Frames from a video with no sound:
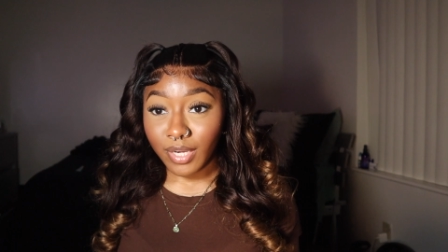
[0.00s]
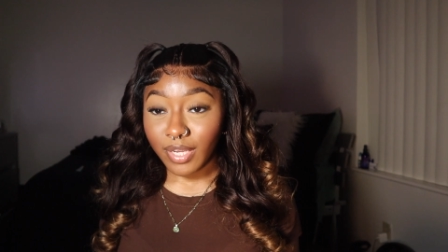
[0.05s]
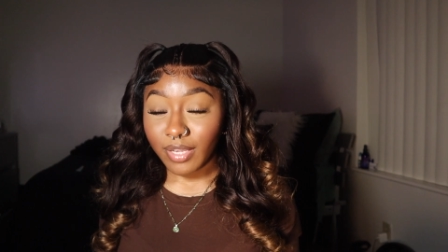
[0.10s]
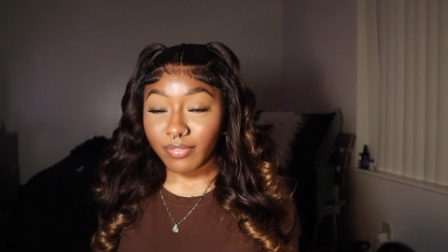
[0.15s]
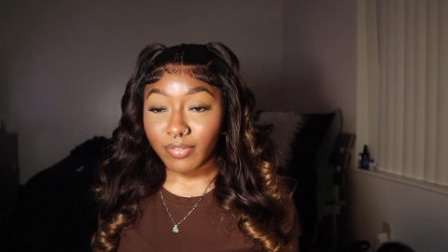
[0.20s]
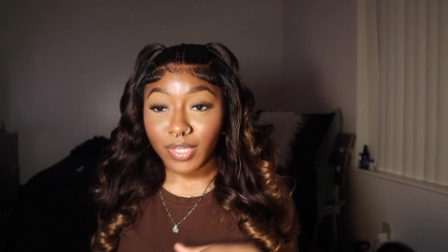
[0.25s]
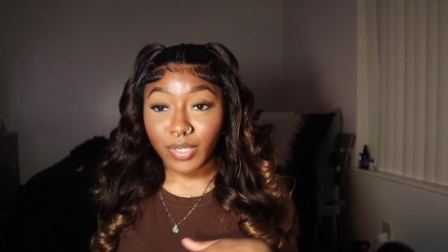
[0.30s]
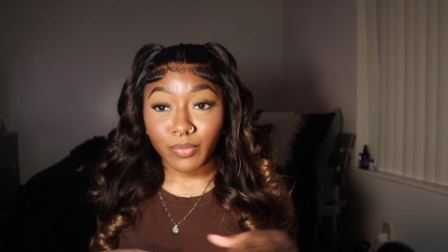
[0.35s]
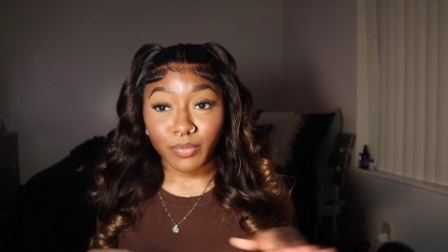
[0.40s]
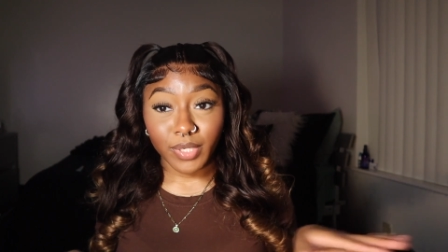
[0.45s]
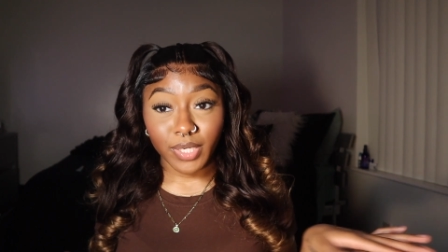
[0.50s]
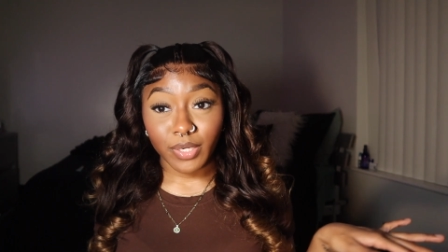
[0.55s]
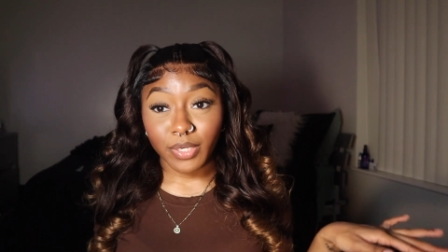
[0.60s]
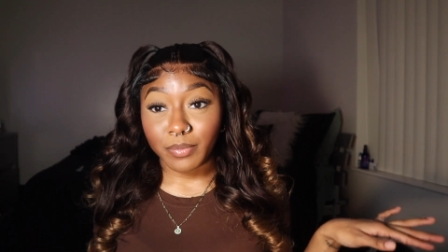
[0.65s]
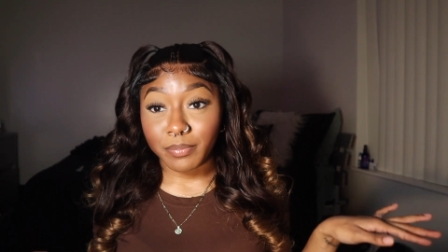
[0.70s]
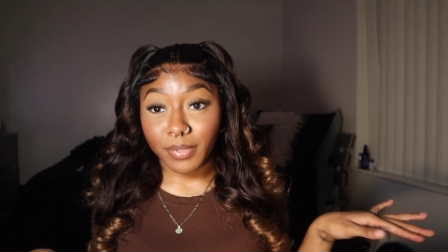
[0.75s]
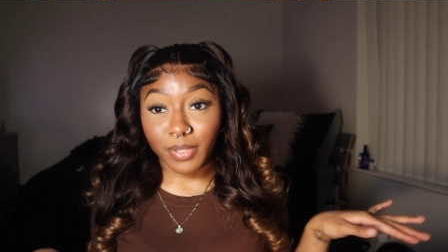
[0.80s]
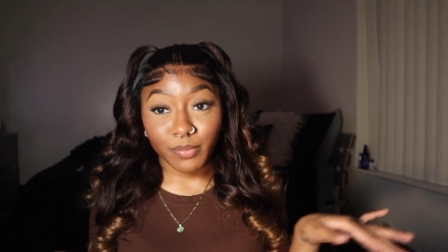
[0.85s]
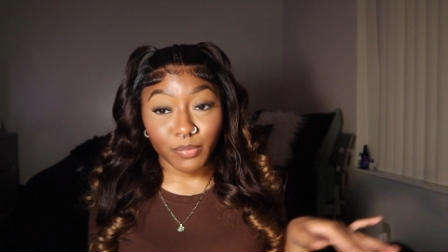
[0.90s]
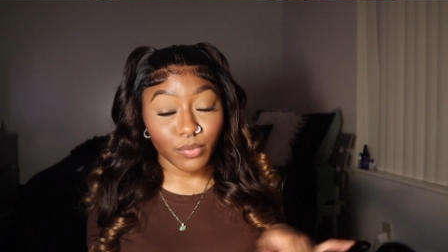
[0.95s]
if you're one of
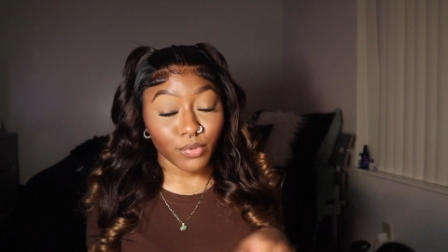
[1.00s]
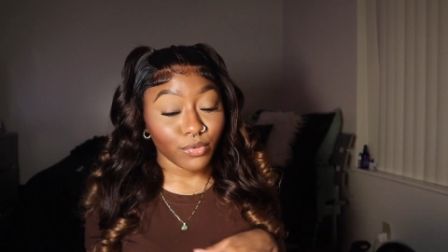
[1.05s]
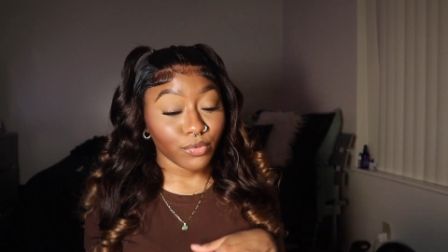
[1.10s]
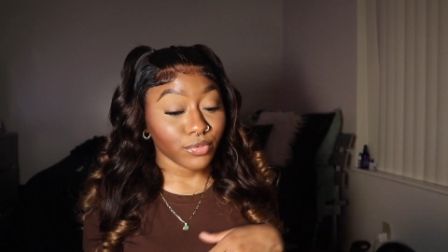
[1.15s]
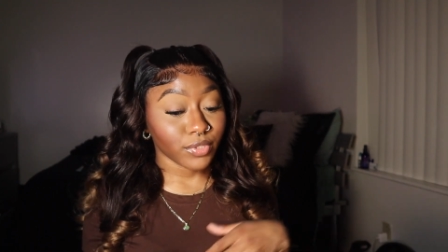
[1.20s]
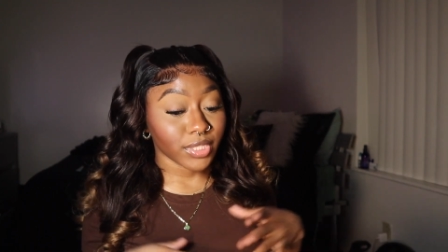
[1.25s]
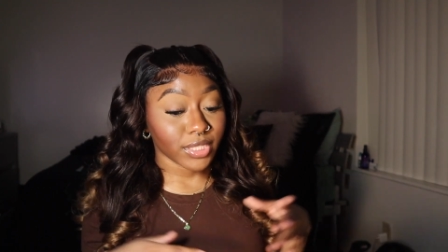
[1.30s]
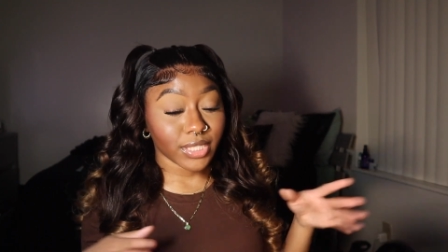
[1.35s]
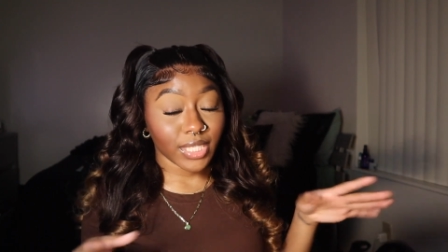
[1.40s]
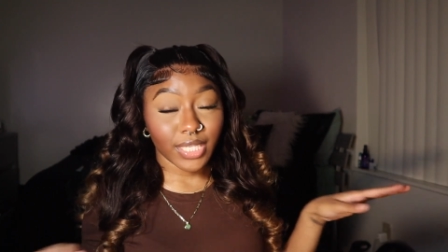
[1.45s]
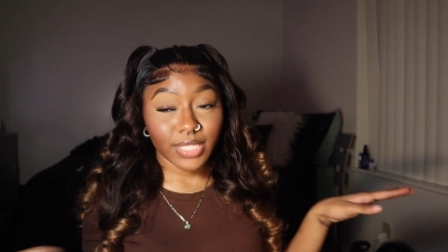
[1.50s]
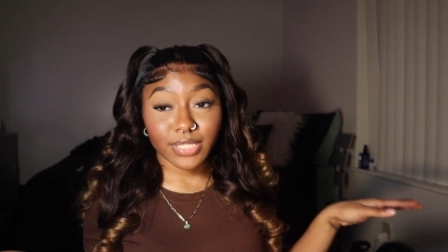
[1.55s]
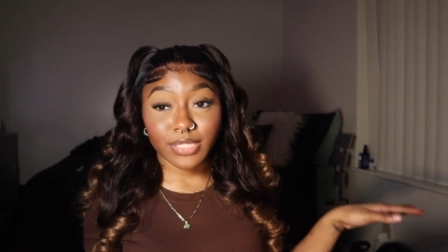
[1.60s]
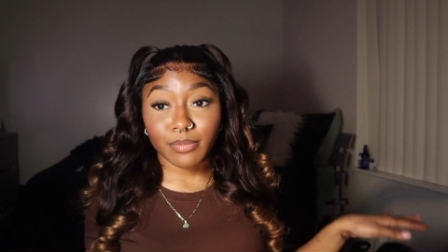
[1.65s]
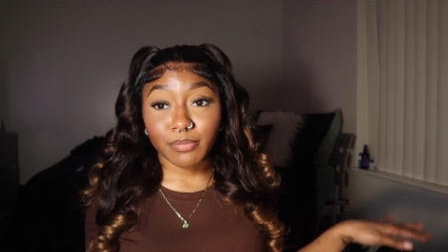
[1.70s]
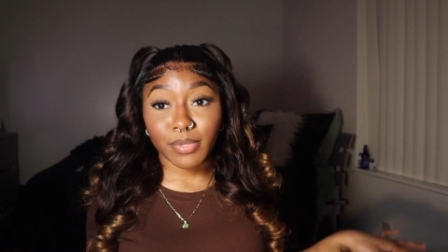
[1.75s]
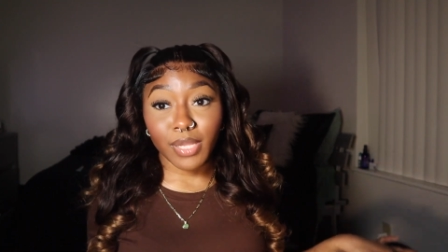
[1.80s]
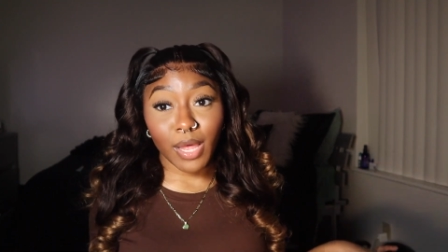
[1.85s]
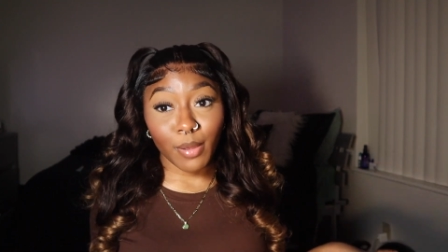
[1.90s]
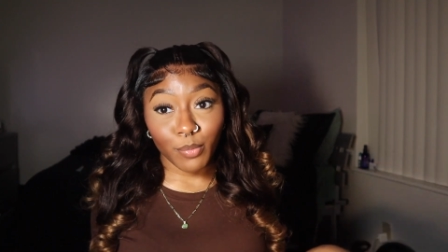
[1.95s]
them people who just likes to
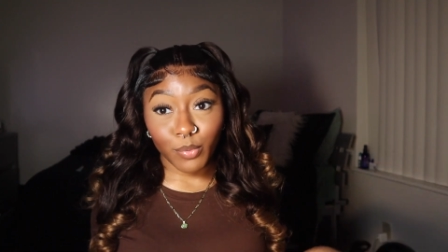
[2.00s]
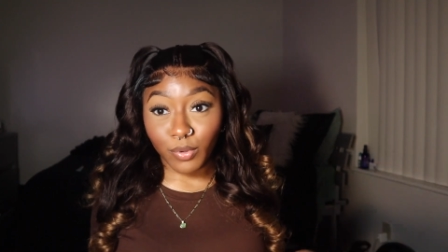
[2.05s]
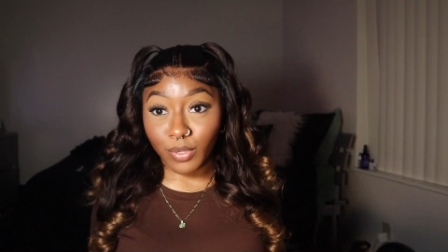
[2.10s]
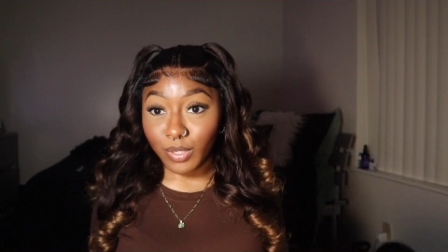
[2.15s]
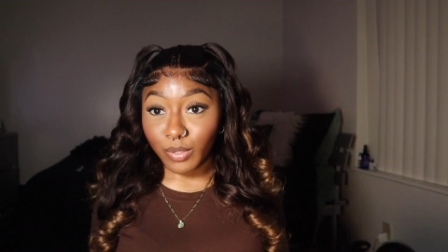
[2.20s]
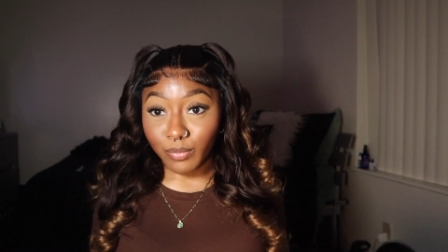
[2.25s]
plop on